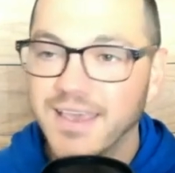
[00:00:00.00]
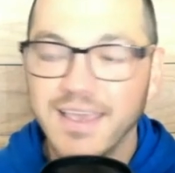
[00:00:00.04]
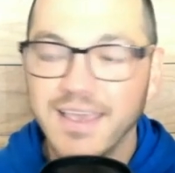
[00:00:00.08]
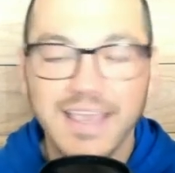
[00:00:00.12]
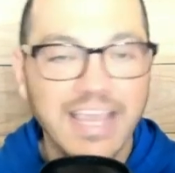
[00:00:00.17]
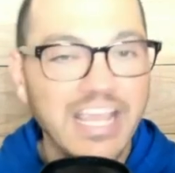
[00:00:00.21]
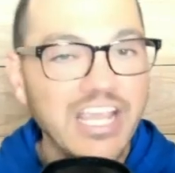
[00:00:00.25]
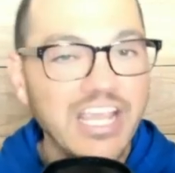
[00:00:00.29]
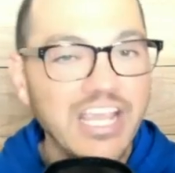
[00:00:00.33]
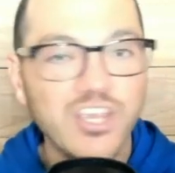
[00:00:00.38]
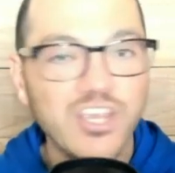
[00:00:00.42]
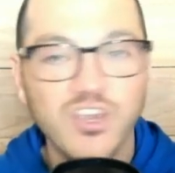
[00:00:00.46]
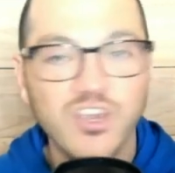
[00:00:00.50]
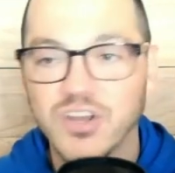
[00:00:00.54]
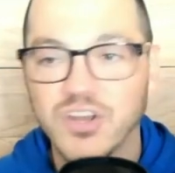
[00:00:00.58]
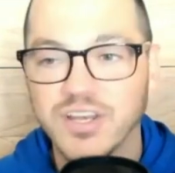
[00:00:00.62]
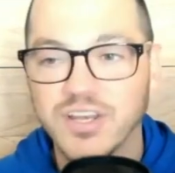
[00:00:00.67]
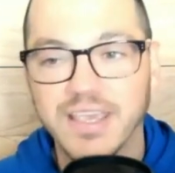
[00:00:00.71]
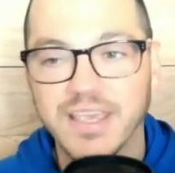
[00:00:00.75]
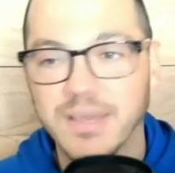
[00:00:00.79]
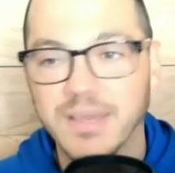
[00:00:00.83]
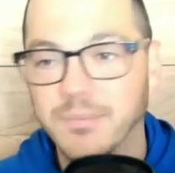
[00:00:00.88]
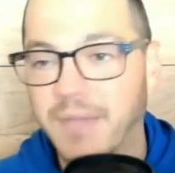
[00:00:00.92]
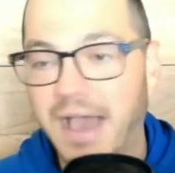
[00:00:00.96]
He couldn't
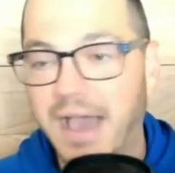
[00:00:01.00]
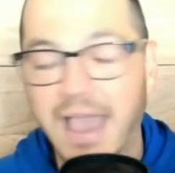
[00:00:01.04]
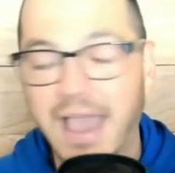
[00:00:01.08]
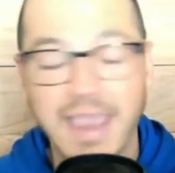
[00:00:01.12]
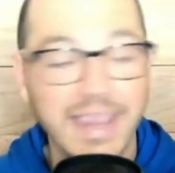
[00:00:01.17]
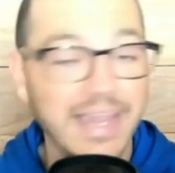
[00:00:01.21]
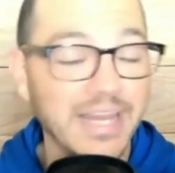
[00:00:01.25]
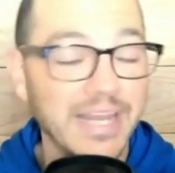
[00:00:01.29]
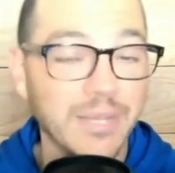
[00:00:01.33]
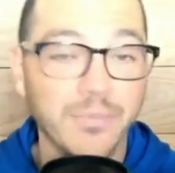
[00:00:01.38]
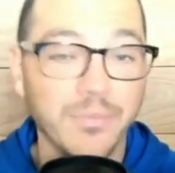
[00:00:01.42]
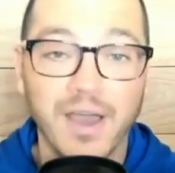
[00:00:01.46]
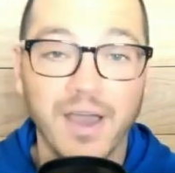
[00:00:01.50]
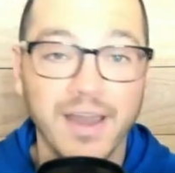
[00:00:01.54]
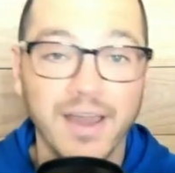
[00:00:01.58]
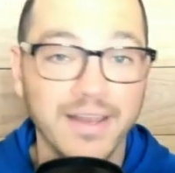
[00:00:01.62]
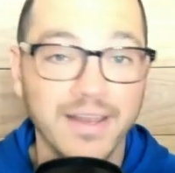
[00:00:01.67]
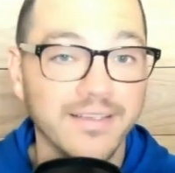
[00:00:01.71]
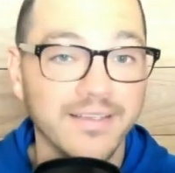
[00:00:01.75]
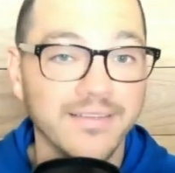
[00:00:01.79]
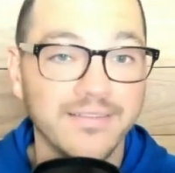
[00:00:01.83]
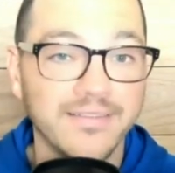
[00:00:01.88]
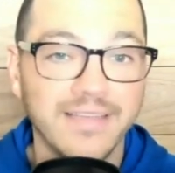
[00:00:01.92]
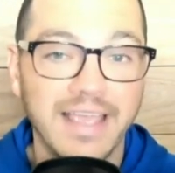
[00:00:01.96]
get by
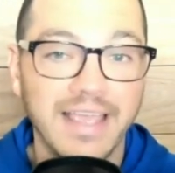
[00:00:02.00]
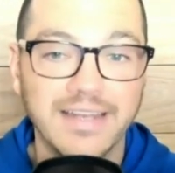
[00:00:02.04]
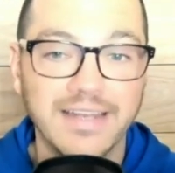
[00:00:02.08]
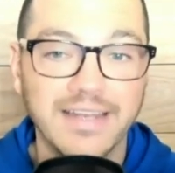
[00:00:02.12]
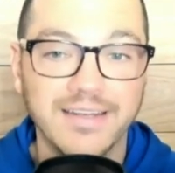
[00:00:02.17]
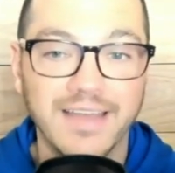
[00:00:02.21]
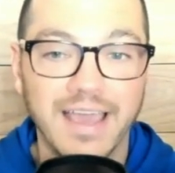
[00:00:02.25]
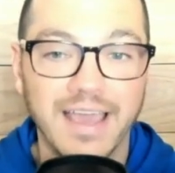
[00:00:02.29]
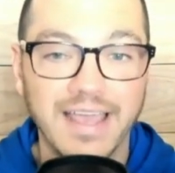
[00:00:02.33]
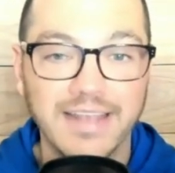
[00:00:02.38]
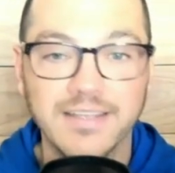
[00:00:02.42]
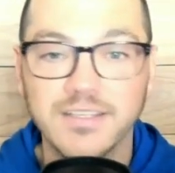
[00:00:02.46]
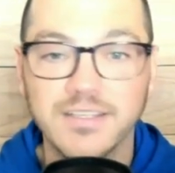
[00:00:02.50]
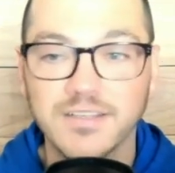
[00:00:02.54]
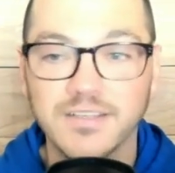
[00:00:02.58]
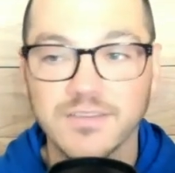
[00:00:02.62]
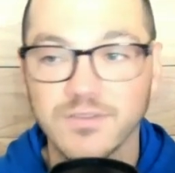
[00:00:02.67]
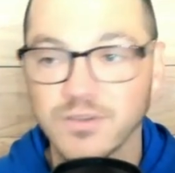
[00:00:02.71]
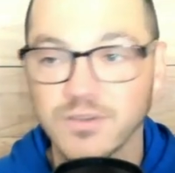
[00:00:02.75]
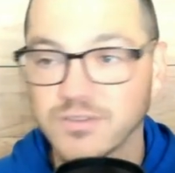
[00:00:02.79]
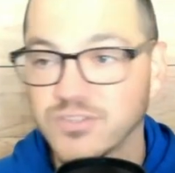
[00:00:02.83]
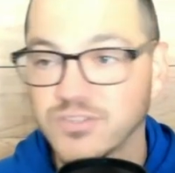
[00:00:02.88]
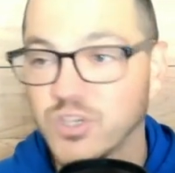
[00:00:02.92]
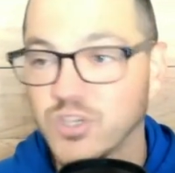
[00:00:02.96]
anybody. And he just
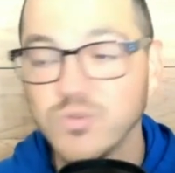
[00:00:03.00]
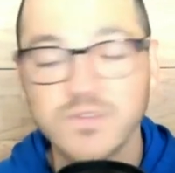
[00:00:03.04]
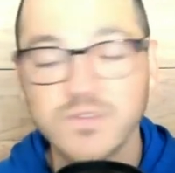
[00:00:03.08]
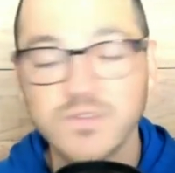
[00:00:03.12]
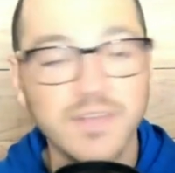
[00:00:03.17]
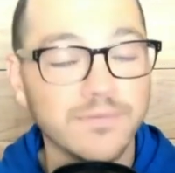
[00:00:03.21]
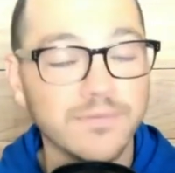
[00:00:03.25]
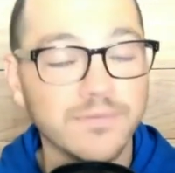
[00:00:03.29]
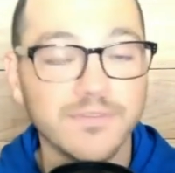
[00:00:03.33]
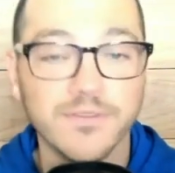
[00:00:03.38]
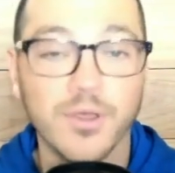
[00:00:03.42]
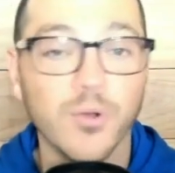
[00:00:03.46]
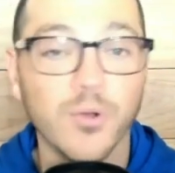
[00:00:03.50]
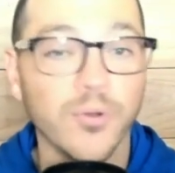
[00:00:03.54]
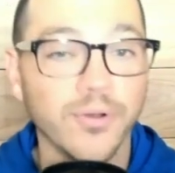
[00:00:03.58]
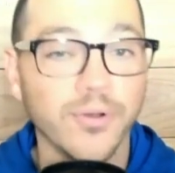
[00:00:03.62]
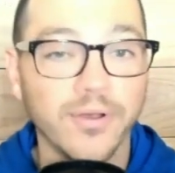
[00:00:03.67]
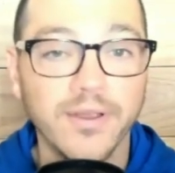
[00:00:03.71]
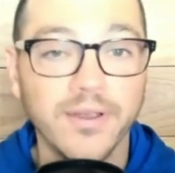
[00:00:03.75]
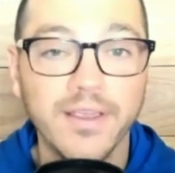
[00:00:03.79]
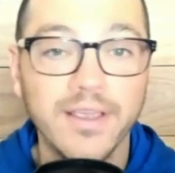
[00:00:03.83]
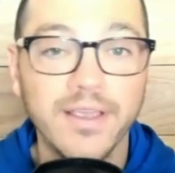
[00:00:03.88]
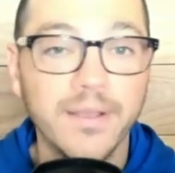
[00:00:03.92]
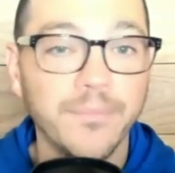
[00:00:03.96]
looked 2 steps slower
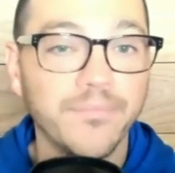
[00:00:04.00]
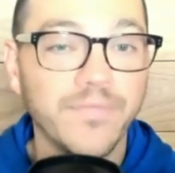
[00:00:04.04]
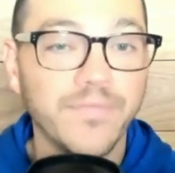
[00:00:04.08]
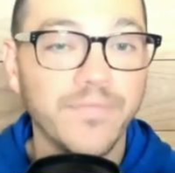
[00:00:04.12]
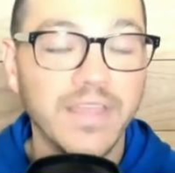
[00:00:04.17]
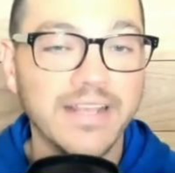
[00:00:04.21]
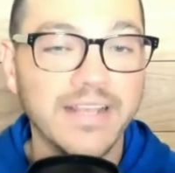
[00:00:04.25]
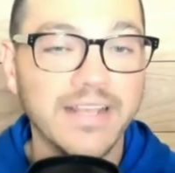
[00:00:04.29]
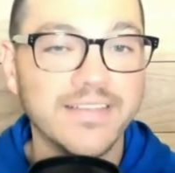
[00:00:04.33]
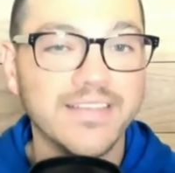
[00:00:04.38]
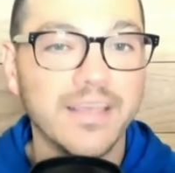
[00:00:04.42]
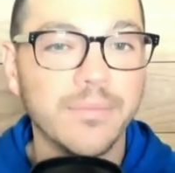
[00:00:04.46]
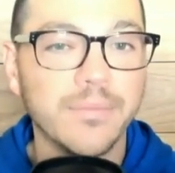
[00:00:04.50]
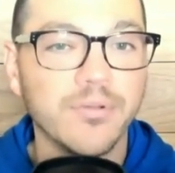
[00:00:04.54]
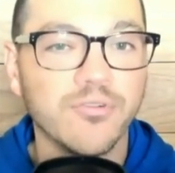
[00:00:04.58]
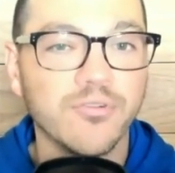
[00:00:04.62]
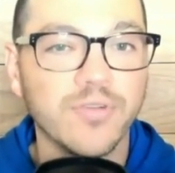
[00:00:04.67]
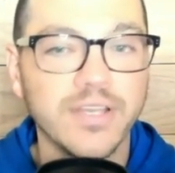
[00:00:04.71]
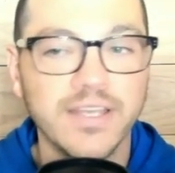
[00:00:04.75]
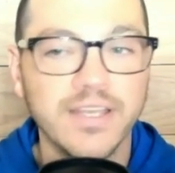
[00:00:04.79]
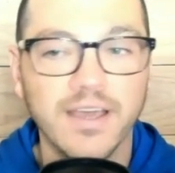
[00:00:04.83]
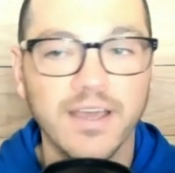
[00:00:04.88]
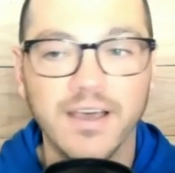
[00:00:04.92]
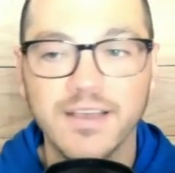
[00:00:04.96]
than he
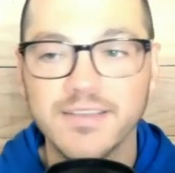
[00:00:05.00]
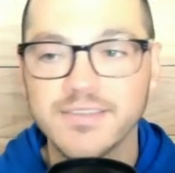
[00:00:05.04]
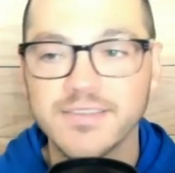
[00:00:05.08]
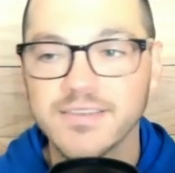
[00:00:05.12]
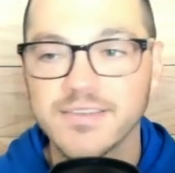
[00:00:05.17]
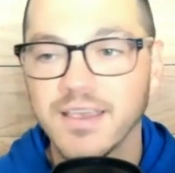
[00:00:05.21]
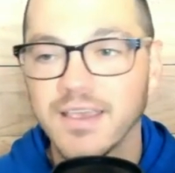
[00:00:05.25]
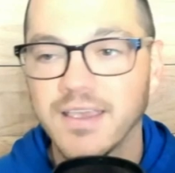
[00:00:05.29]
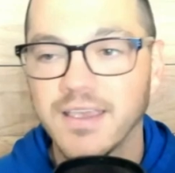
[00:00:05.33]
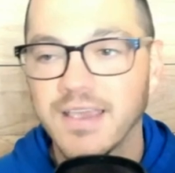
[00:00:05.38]
typically does.